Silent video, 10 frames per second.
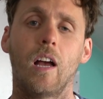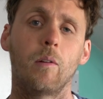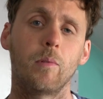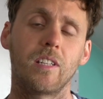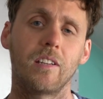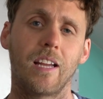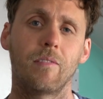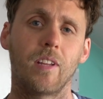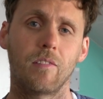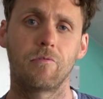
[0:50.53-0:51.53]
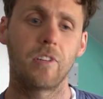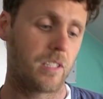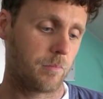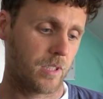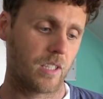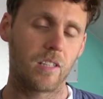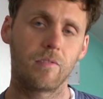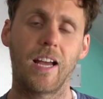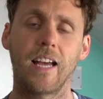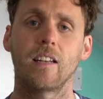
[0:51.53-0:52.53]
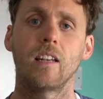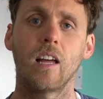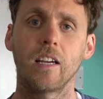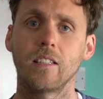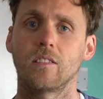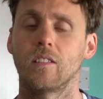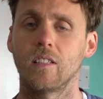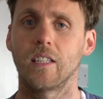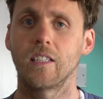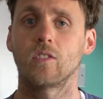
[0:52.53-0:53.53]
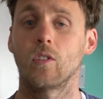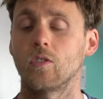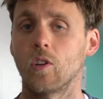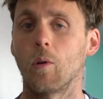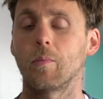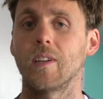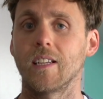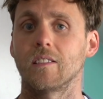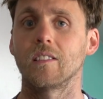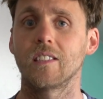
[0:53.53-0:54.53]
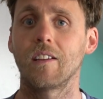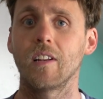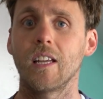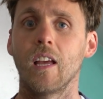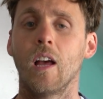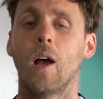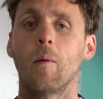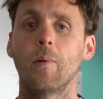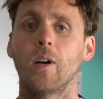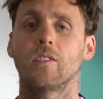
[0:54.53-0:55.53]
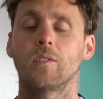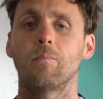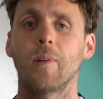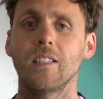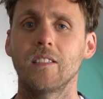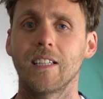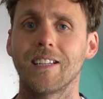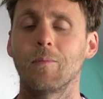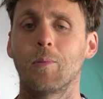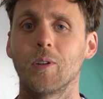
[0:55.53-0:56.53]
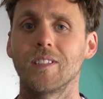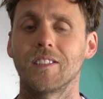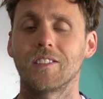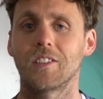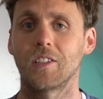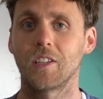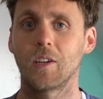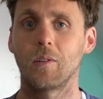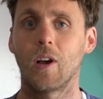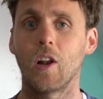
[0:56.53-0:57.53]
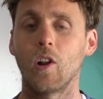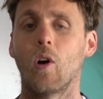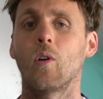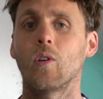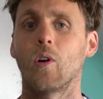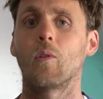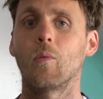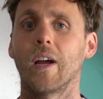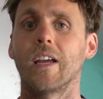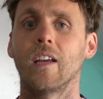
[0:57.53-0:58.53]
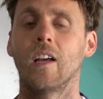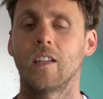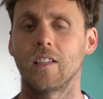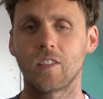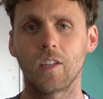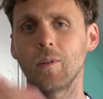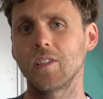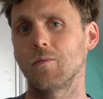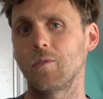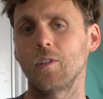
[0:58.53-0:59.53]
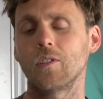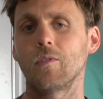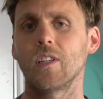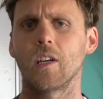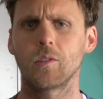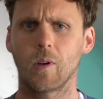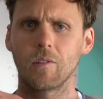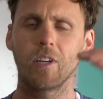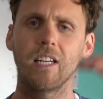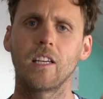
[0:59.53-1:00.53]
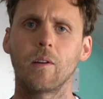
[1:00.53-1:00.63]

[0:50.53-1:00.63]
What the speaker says: we don't have that freedom to kind of add lights and things on top necessarily. But some basic little pointers can go a long way. There's going to be some future videos where I really go